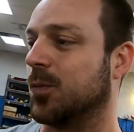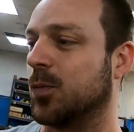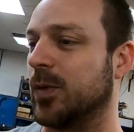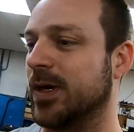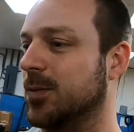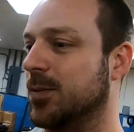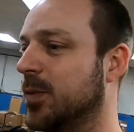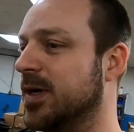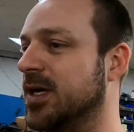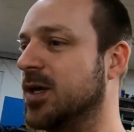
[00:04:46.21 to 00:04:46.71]

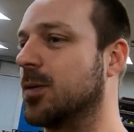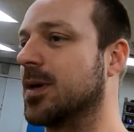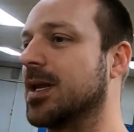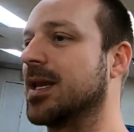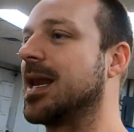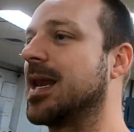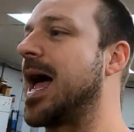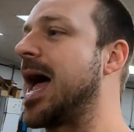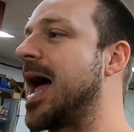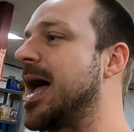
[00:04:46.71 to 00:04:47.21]
We do a
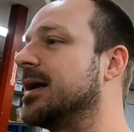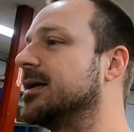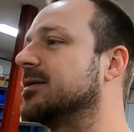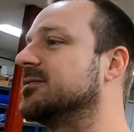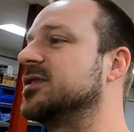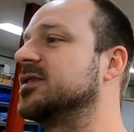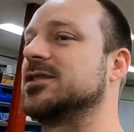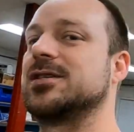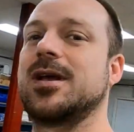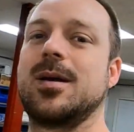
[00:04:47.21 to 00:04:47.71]
lot
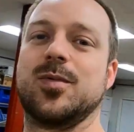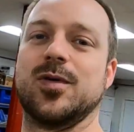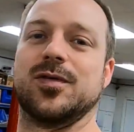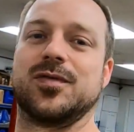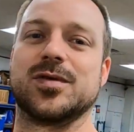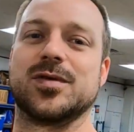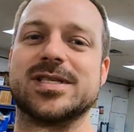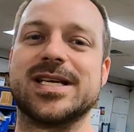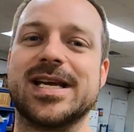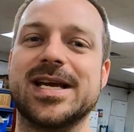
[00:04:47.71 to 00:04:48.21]
of
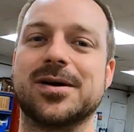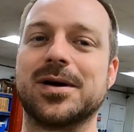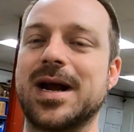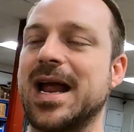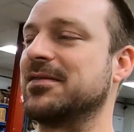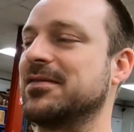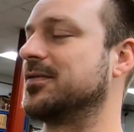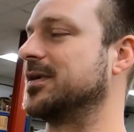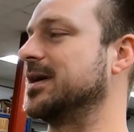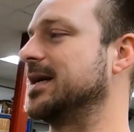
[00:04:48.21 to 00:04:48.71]
subwoofers here
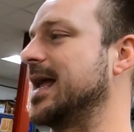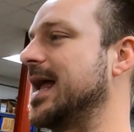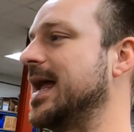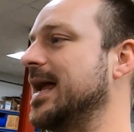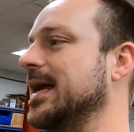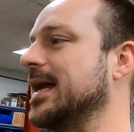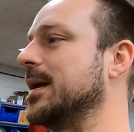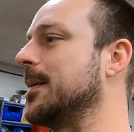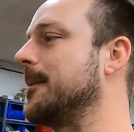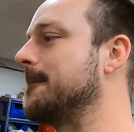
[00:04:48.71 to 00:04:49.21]
every
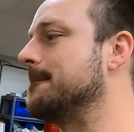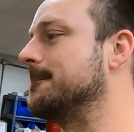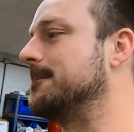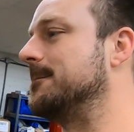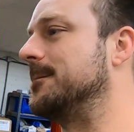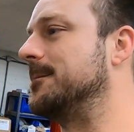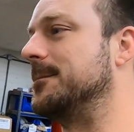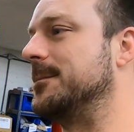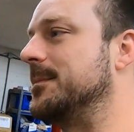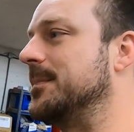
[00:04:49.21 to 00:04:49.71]
day,
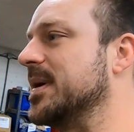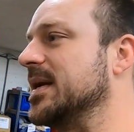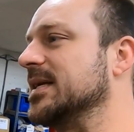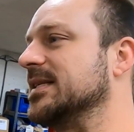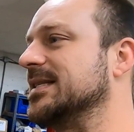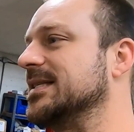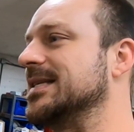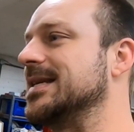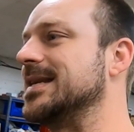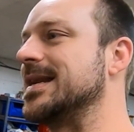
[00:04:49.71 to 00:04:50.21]
but
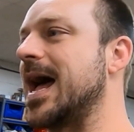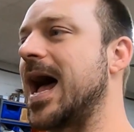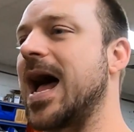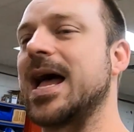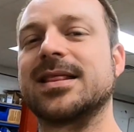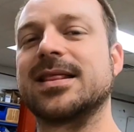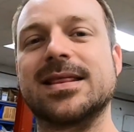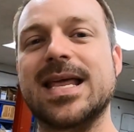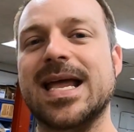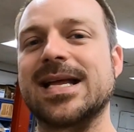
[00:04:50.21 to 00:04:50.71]
it's
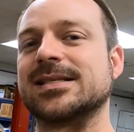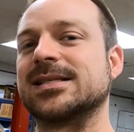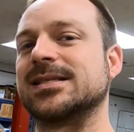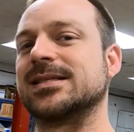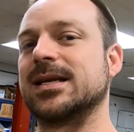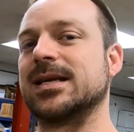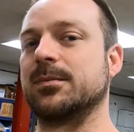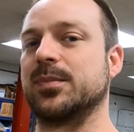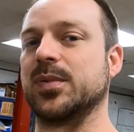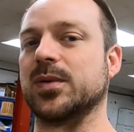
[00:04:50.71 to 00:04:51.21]
not that
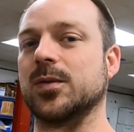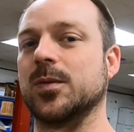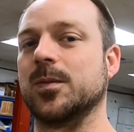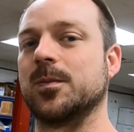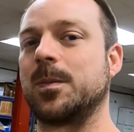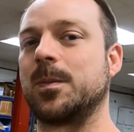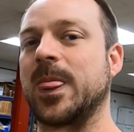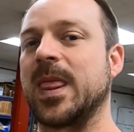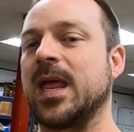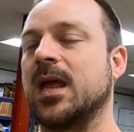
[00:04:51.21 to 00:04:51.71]
simple.
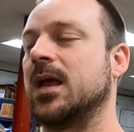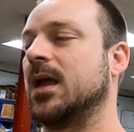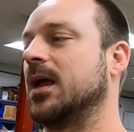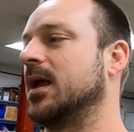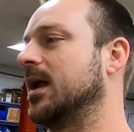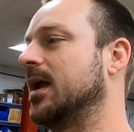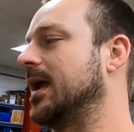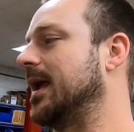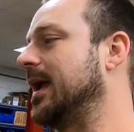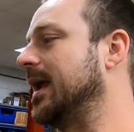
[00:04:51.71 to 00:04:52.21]

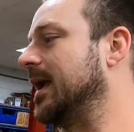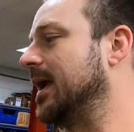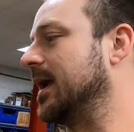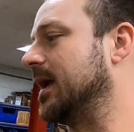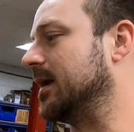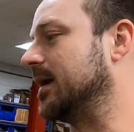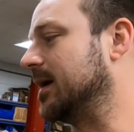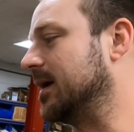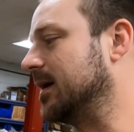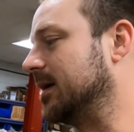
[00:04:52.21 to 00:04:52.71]

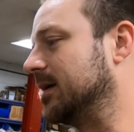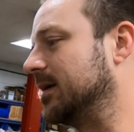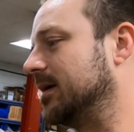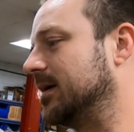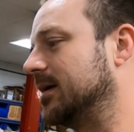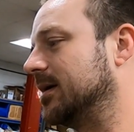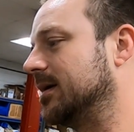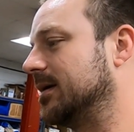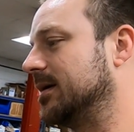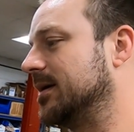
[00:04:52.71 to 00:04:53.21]
And
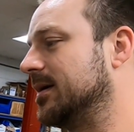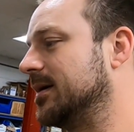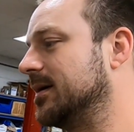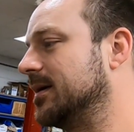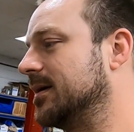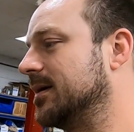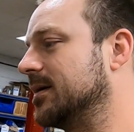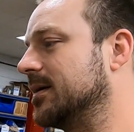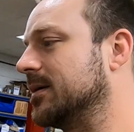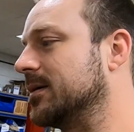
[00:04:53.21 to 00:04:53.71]

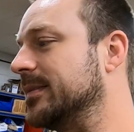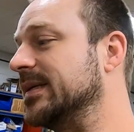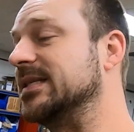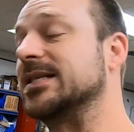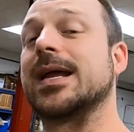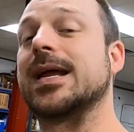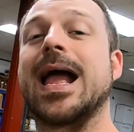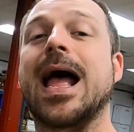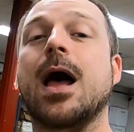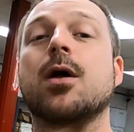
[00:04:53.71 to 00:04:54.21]
let me
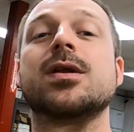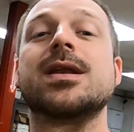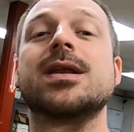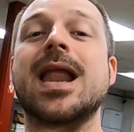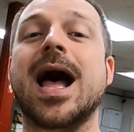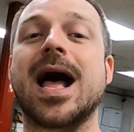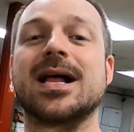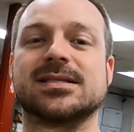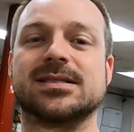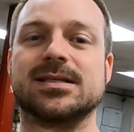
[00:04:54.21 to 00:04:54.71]
tell you how
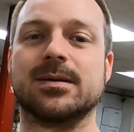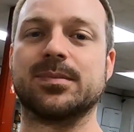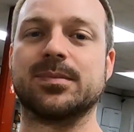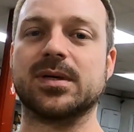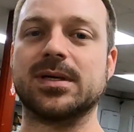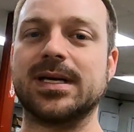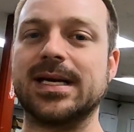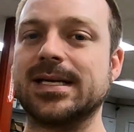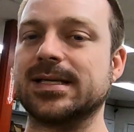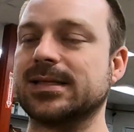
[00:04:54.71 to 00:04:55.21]
not
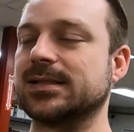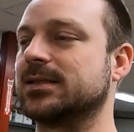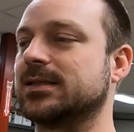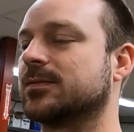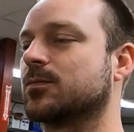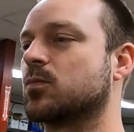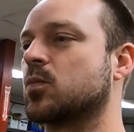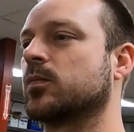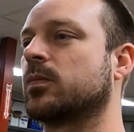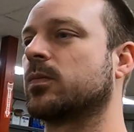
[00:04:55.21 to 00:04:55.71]
simple it is.